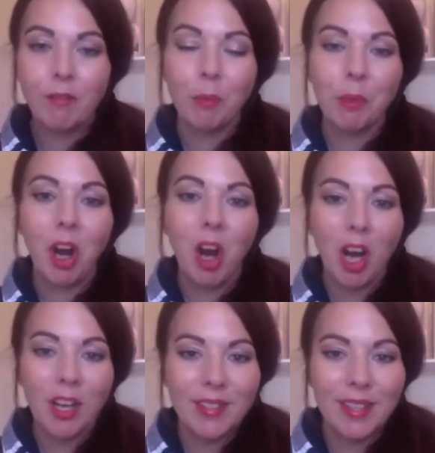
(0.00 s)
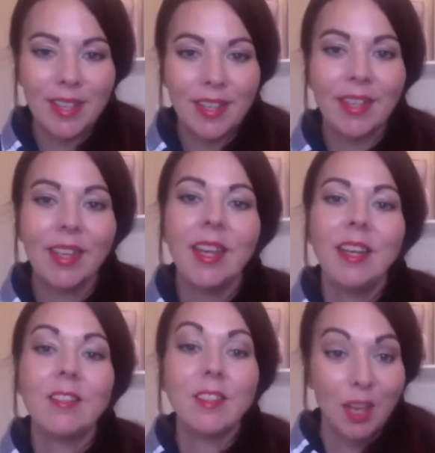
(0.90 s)
from causing
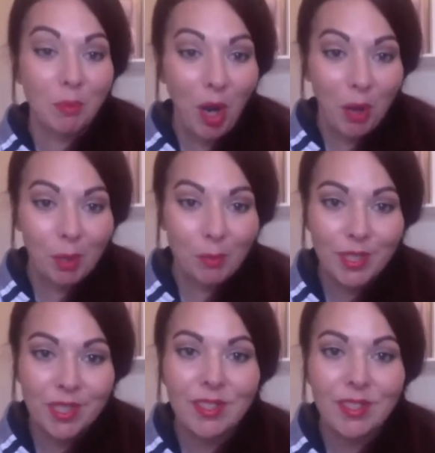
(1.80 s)
skin problems.